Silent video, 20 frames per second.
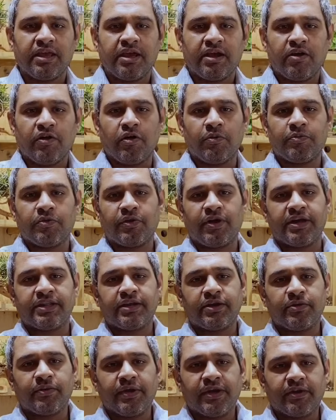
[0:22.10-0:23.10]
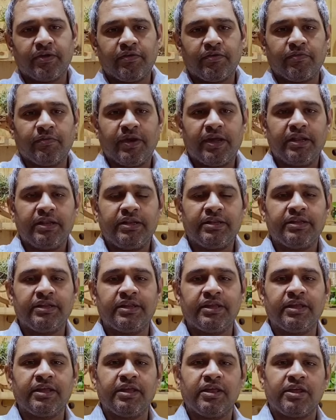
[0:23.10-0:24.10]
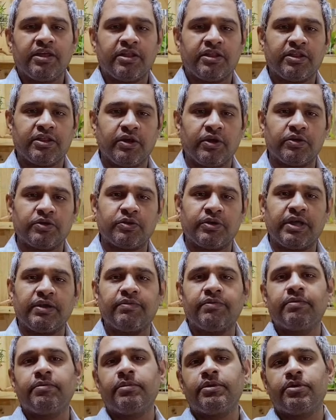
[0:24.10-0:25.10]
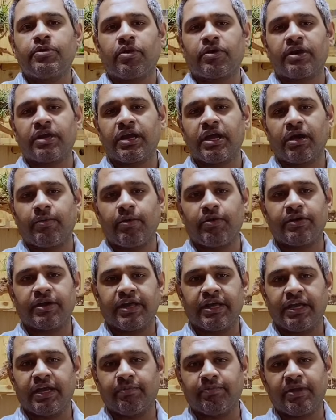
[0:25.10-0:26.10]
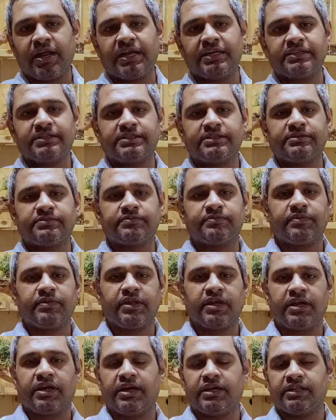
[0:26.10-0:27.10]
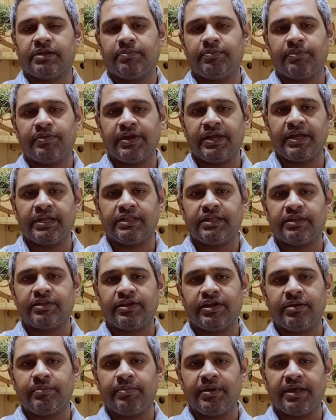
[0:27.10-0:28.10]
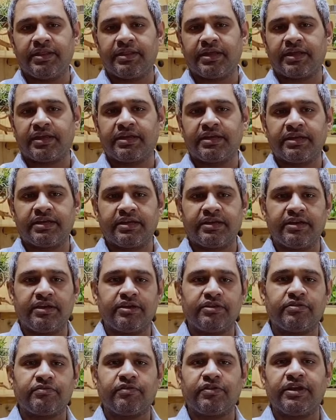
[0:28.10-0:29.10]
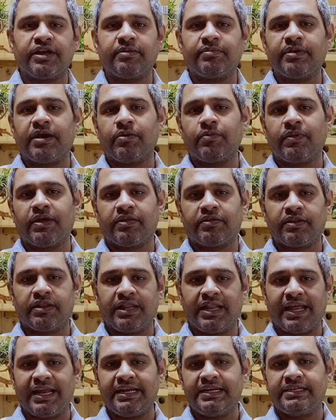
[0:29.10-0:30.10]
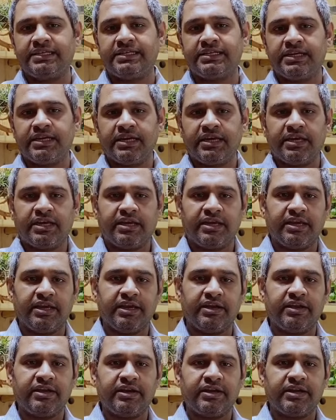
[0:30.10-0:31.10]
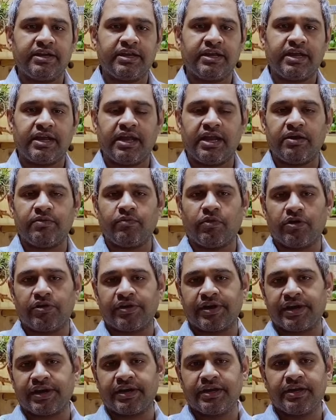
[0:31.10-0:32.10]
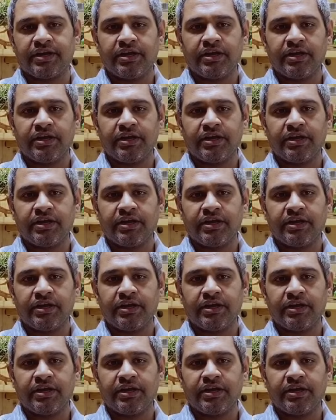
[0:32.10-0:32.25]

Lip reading: Hope you guys are doing well. So today we will be talking about air plants, the three basic cares for air plant: light, air and watering.